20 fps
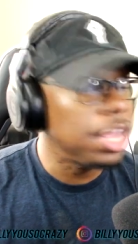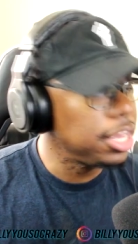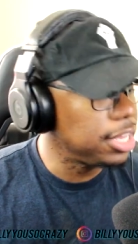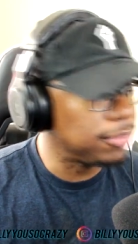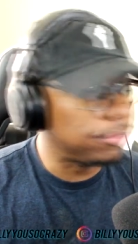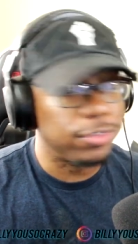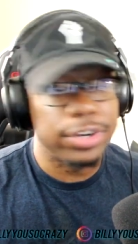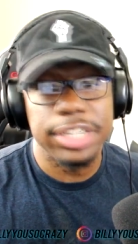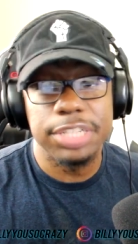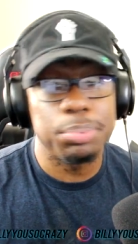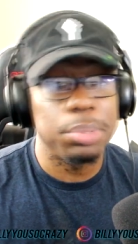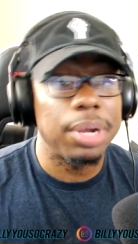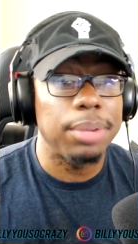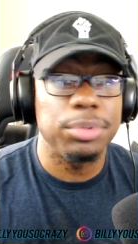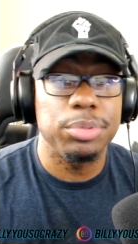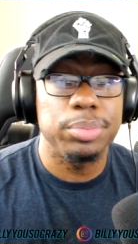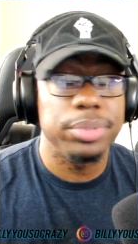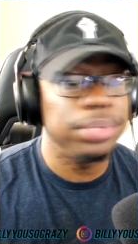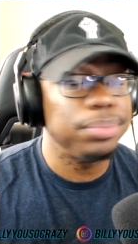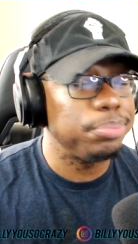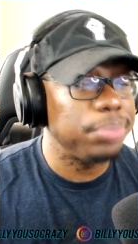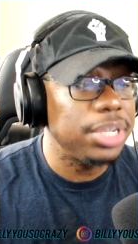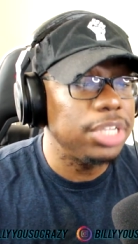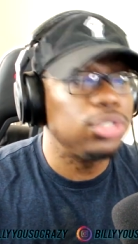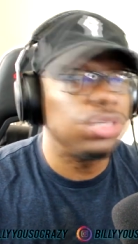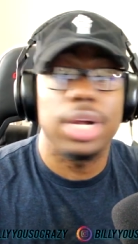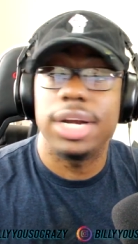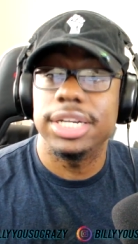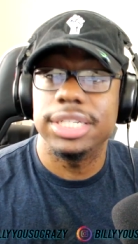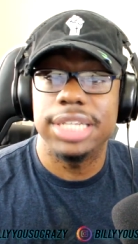Your friend's probably been
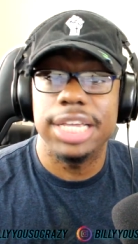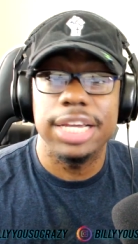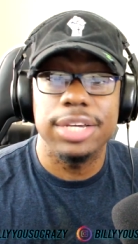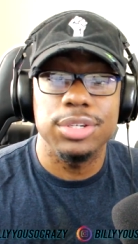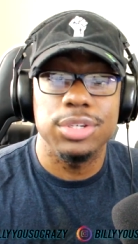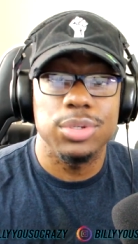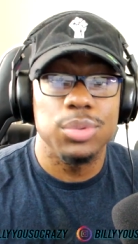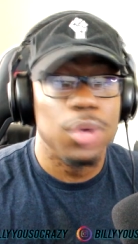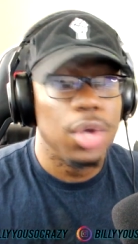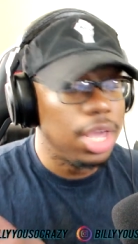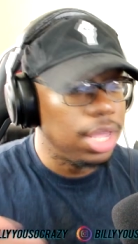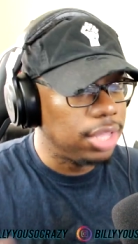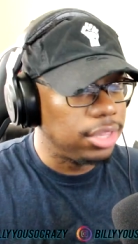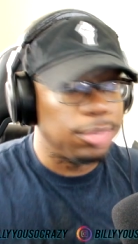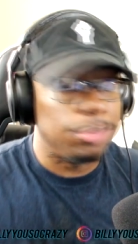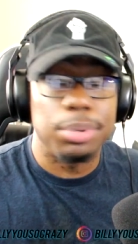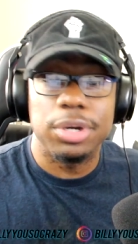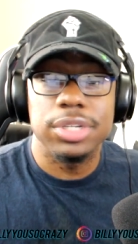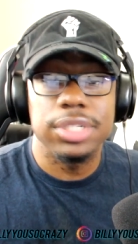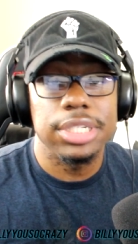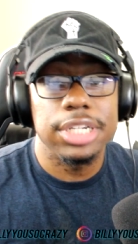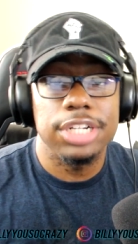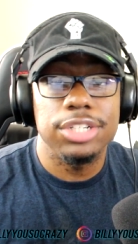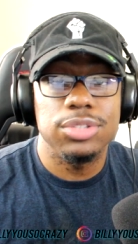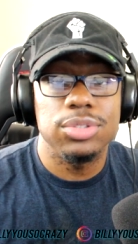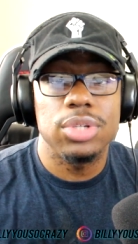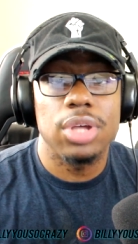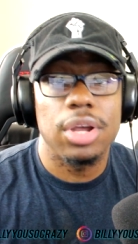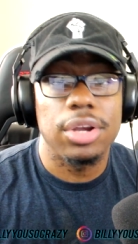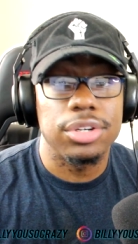trying to tell you the person that
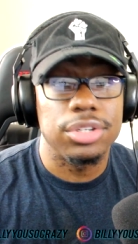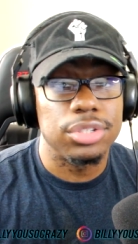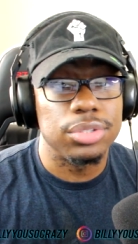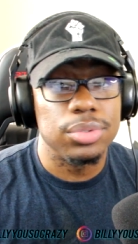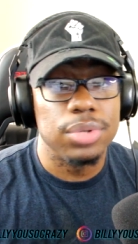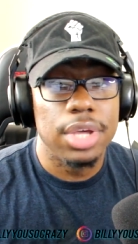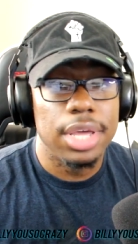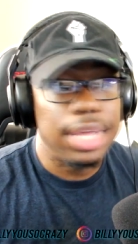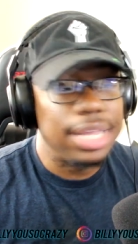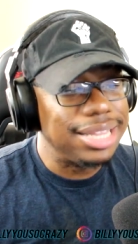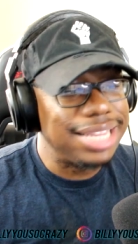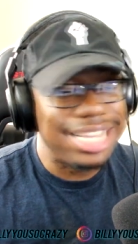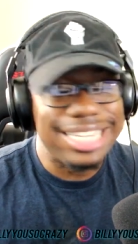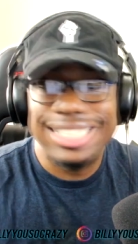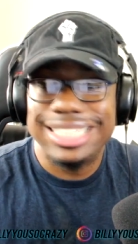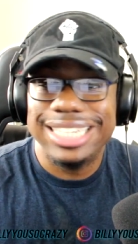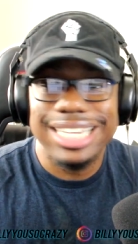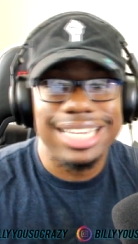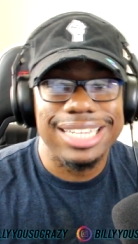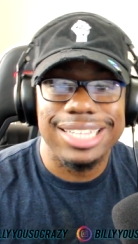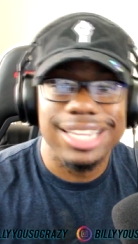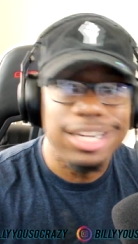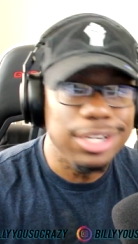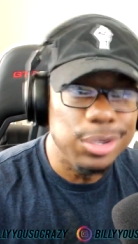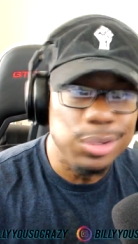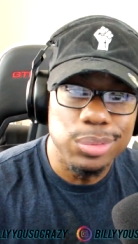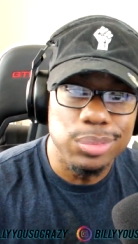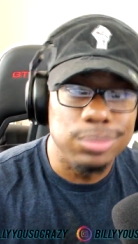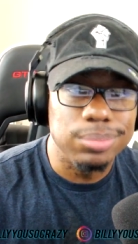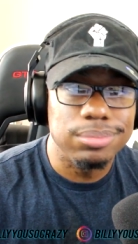you're talking to, they see it. They
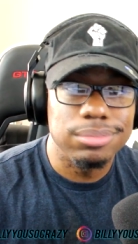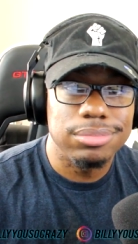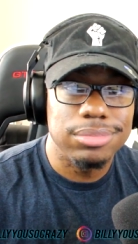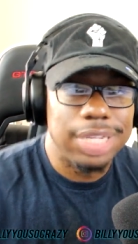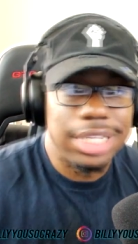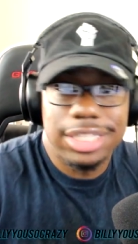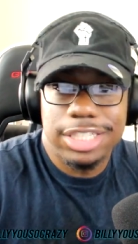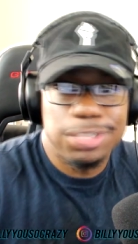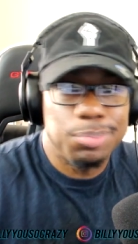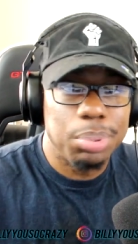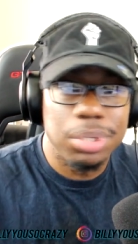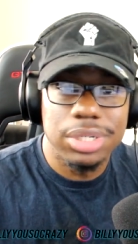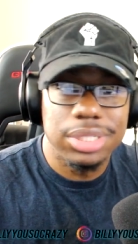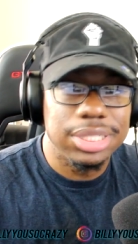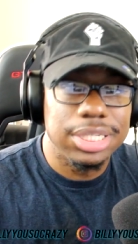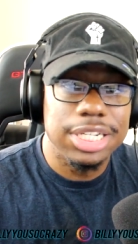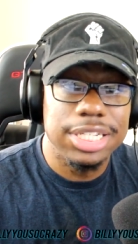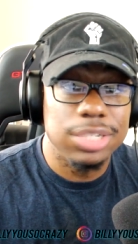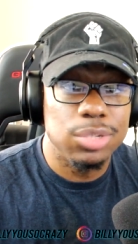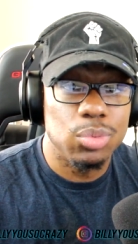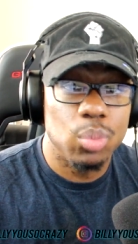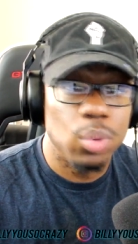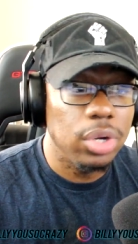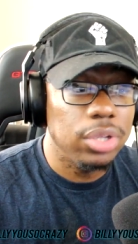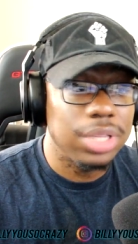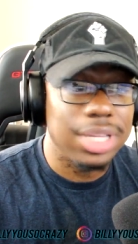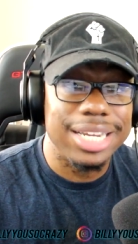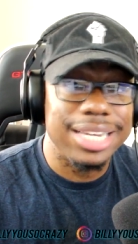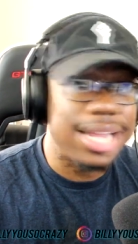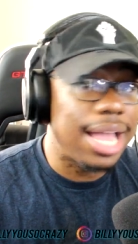know that this person isn't
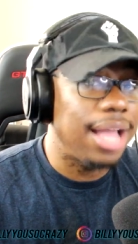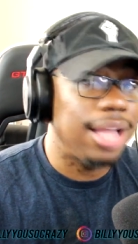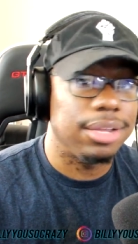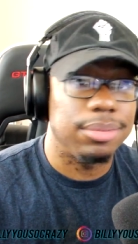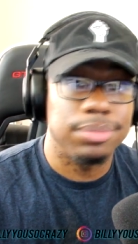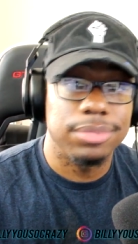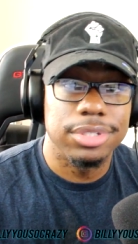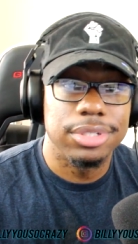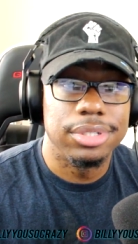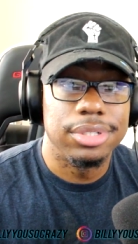worth a dime.